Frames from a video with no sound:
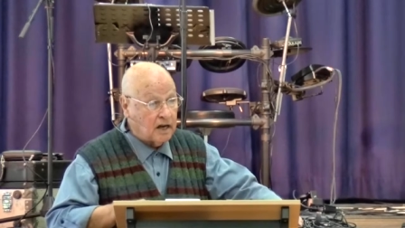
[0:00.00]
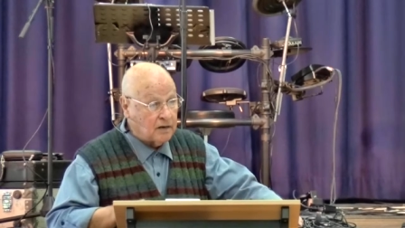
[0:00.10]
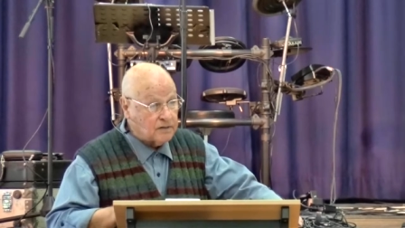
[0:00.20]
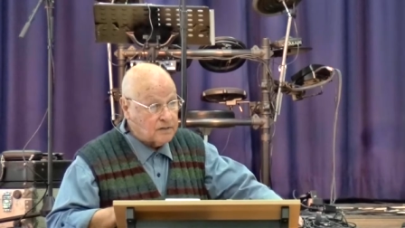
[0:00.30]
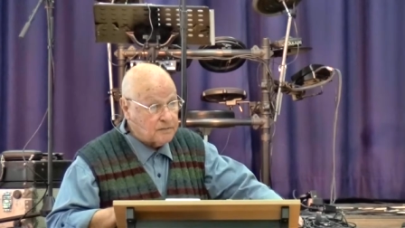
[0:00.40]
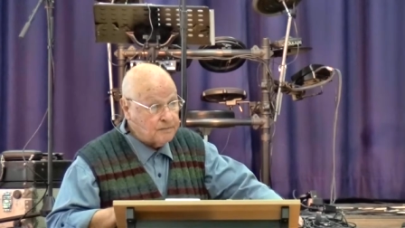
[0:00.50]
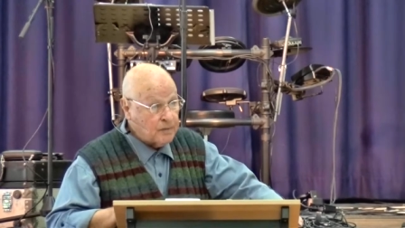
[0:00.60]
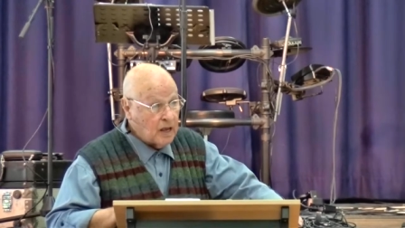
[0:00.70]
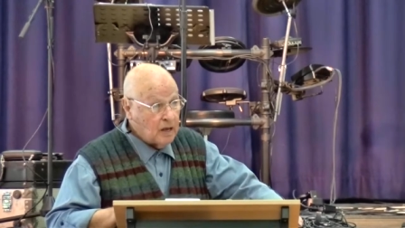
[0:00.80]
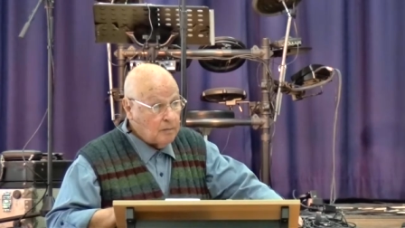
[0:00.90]
of the house
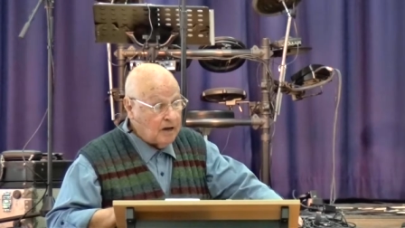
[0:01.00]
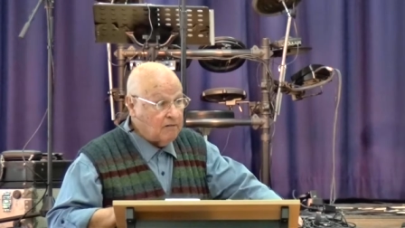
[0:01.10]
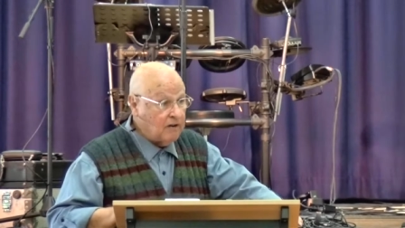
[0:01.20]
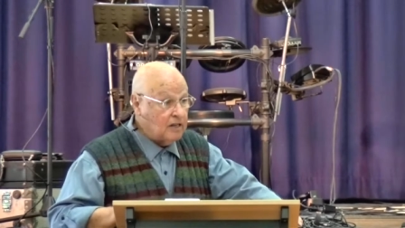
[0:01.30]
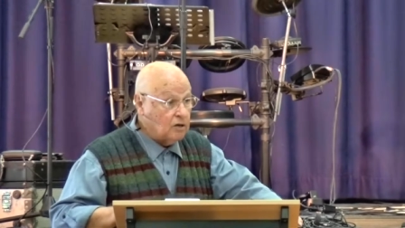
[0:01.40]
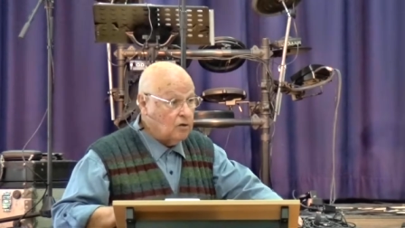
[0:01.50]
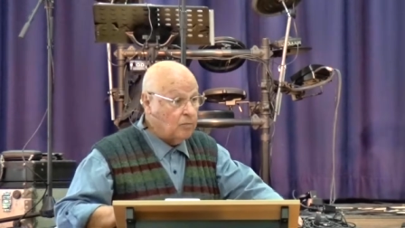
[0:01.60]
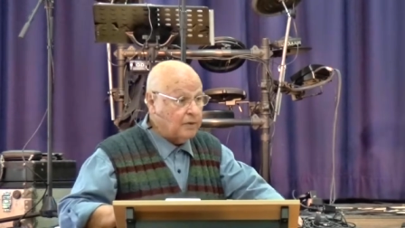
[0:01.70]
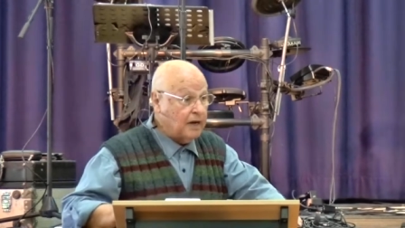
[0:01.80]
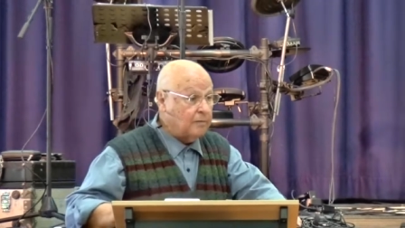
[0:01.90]
my father
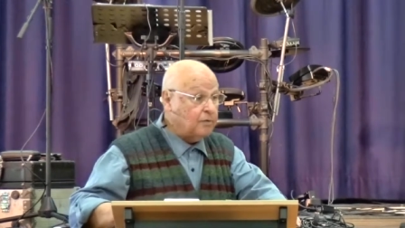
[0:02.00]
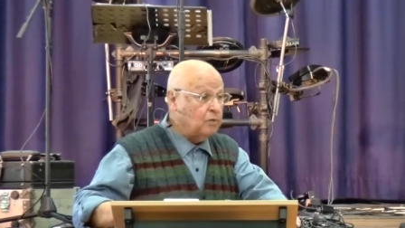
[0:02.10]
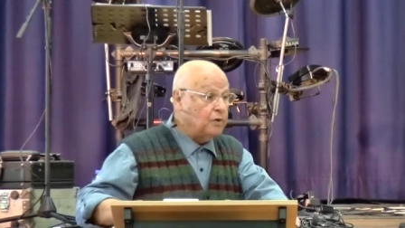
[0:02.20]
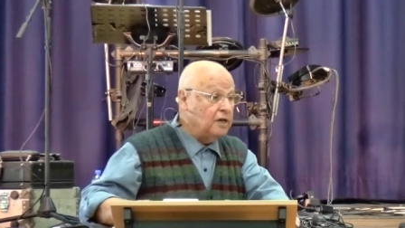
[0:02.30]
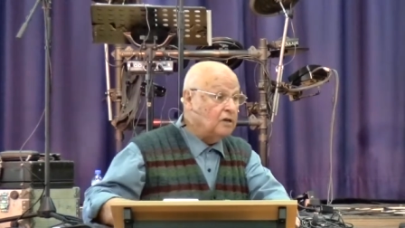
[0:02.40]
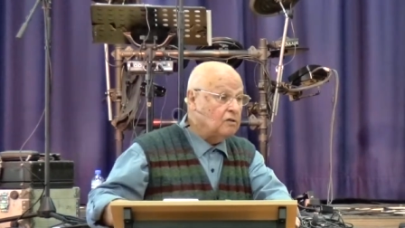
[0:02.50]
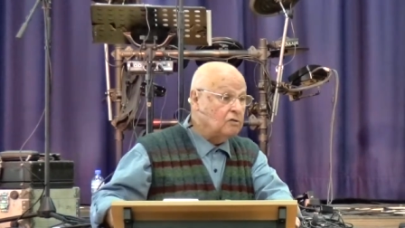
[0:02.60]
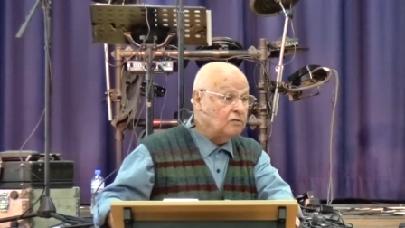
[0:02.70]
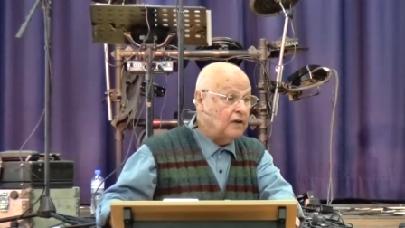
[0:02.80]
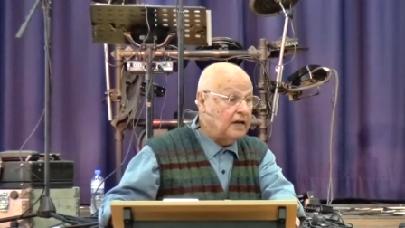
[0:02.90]
opened up the window
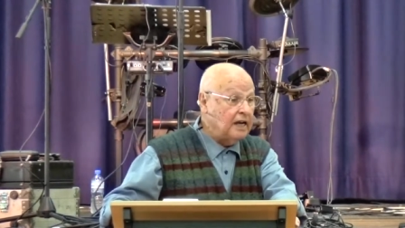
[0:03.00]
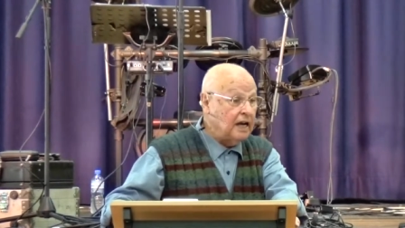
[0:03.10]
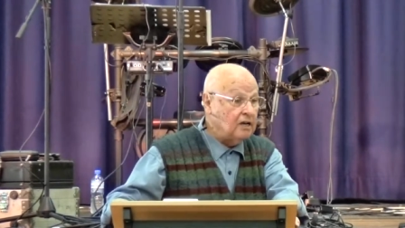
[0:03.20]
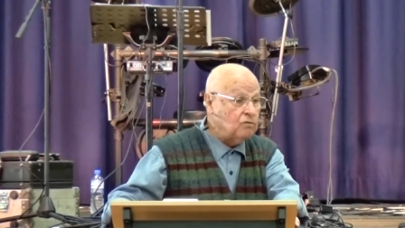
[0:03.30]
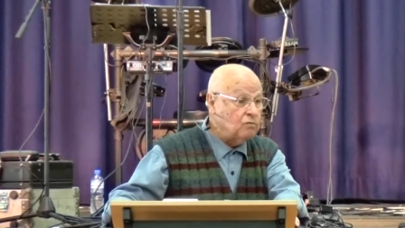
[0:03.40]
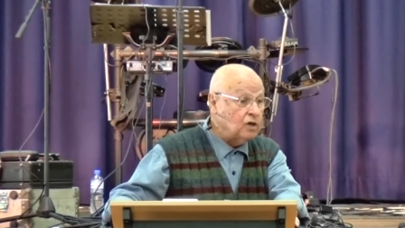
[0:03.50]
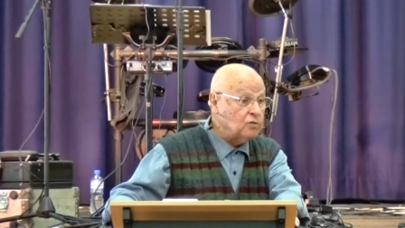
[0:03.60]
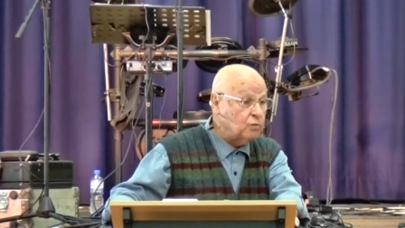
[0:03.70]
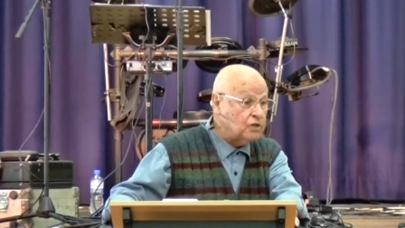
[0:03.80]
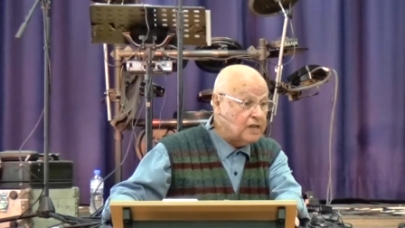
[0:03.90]
to find out
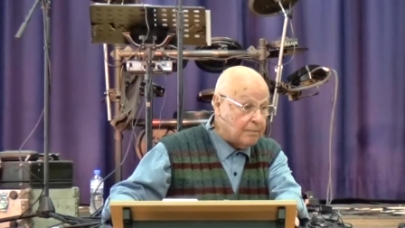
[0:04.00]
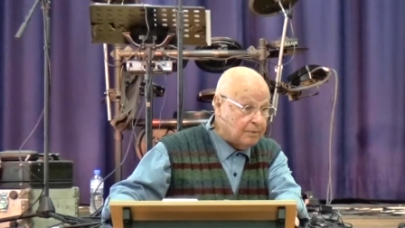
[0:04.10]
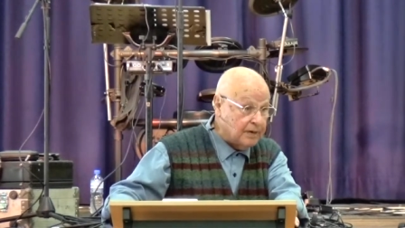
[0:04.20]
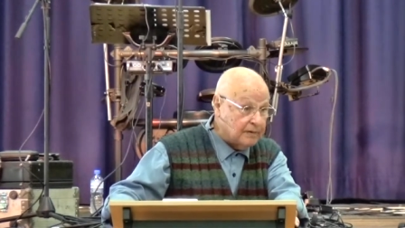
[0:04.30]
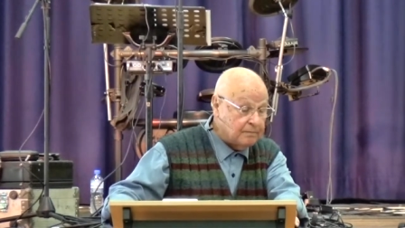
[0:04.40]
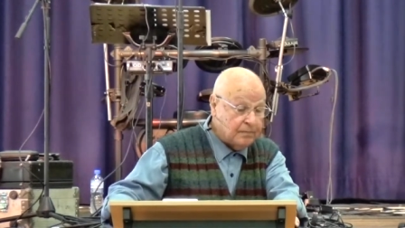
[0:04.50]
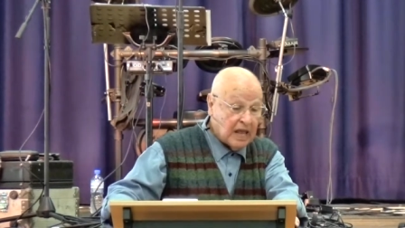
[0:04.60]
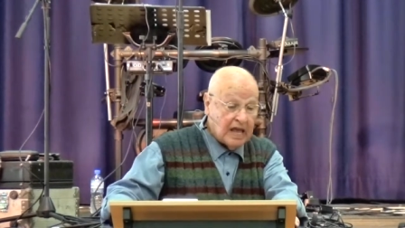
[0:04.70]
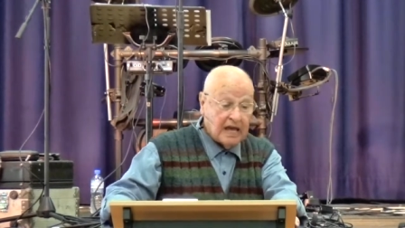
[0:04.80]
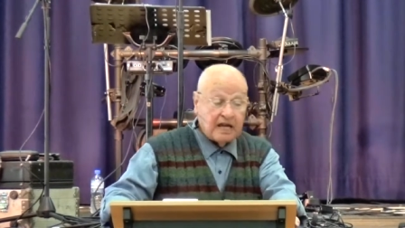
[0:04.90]
what was happening
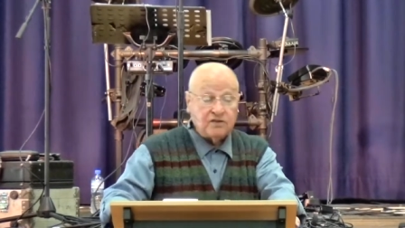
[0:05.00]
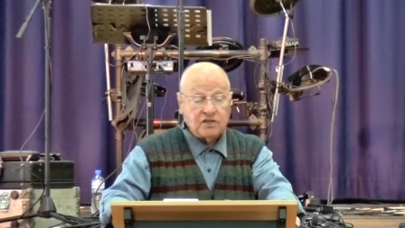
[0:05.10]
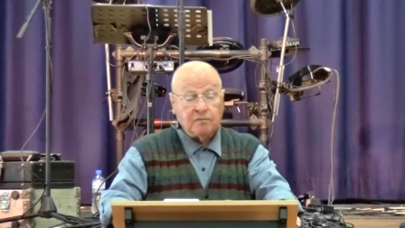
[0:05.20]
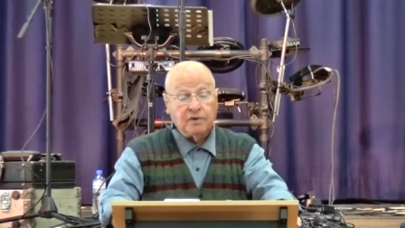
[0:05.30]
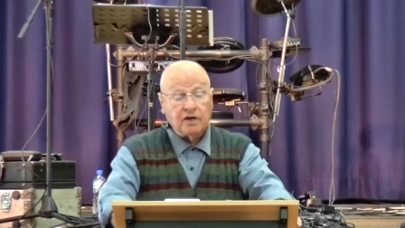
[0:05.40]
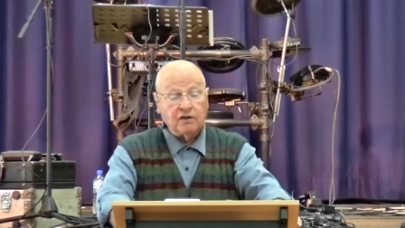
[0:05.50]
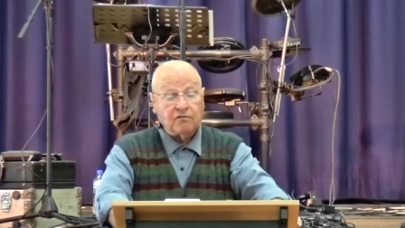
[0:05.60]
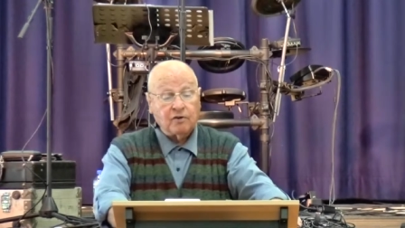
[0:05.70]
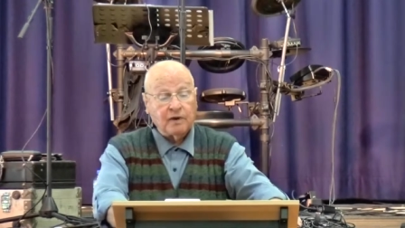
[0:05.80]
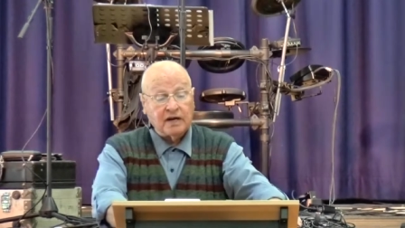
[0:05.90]
and somebody
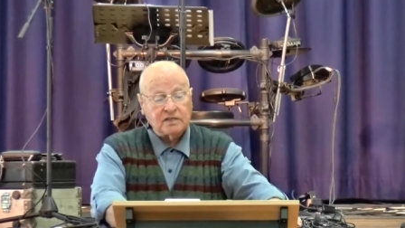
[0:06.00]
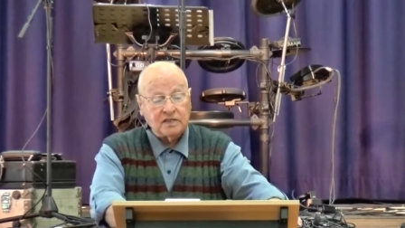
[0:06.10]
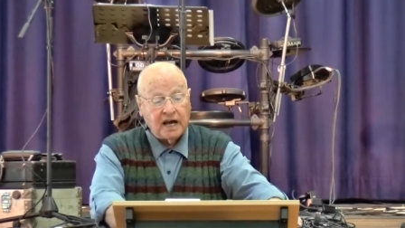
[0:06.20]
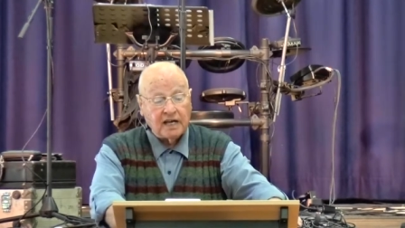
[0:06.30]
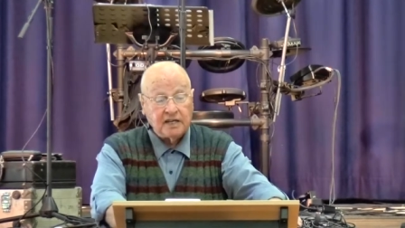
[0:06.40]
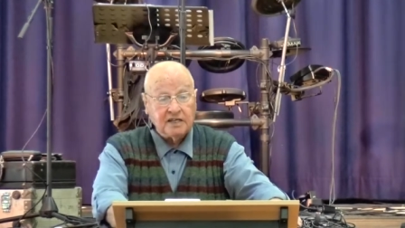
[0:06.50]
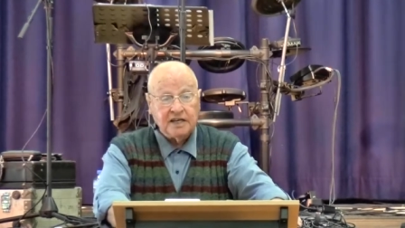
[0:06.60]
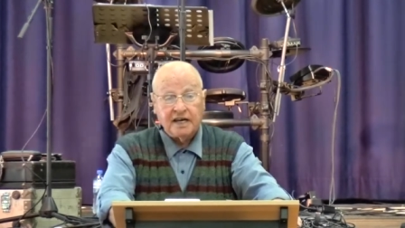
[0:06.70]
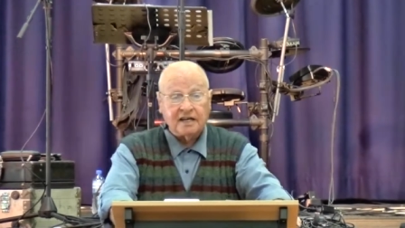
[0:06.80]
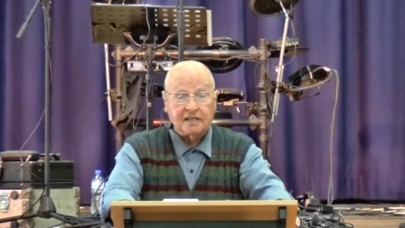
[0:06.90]
from outside he
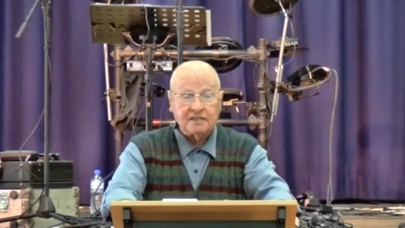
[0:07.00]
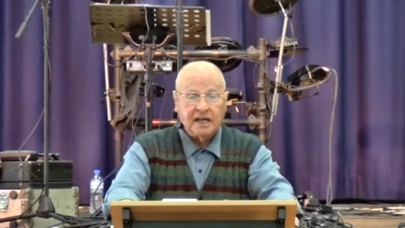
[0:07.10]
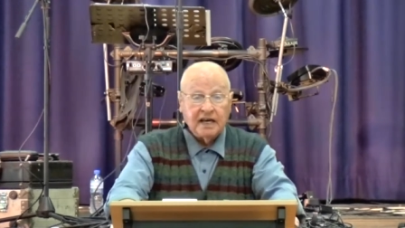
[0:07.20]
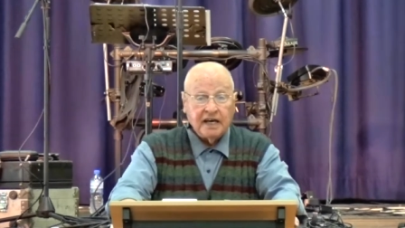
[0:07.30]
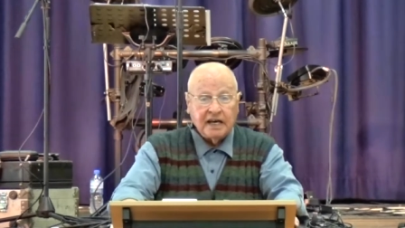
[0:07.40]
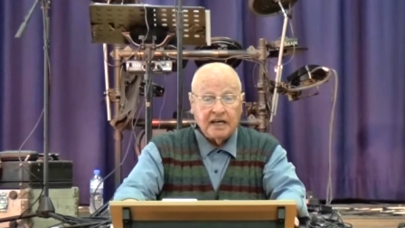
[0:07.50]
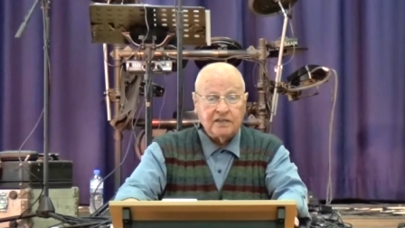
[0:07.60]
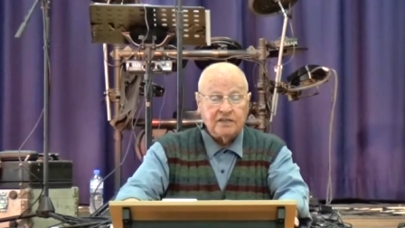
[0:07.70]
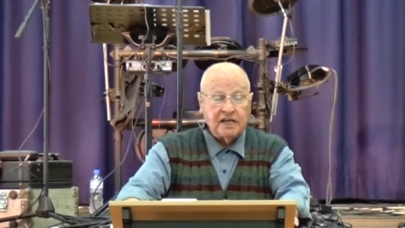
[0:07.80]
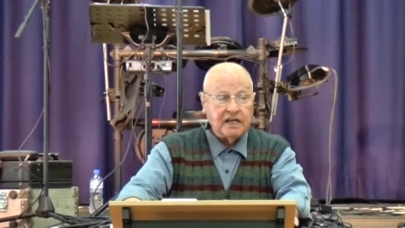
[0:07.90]
yelled
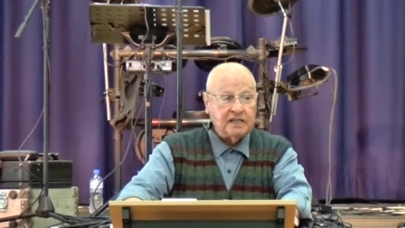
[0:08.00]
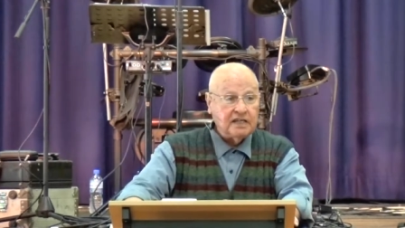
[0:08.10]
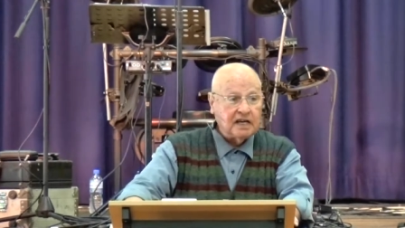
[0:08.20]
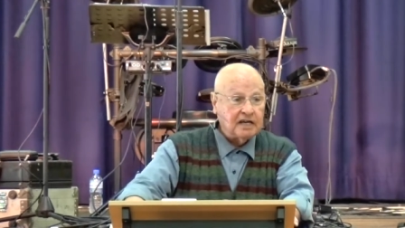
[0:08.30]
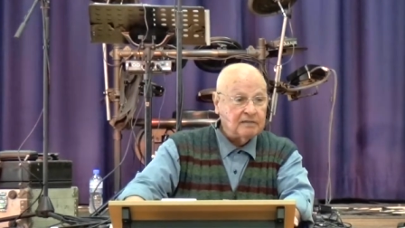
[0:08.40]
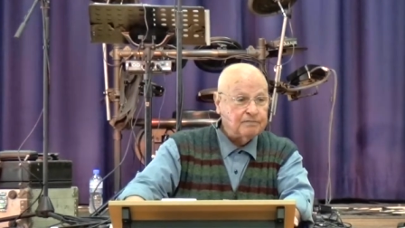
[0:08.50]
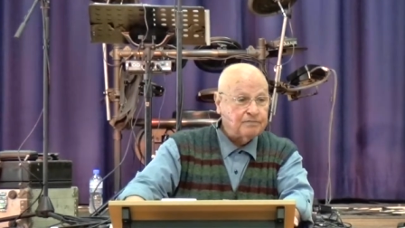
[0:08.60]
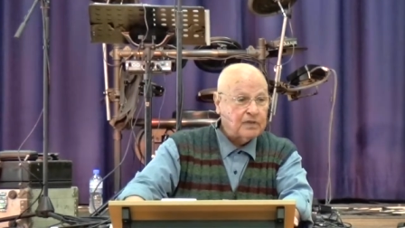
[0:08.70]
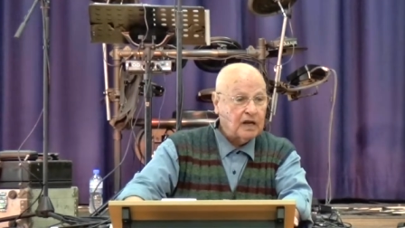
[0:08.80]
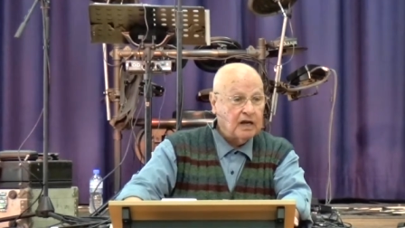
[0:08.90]
he said, um,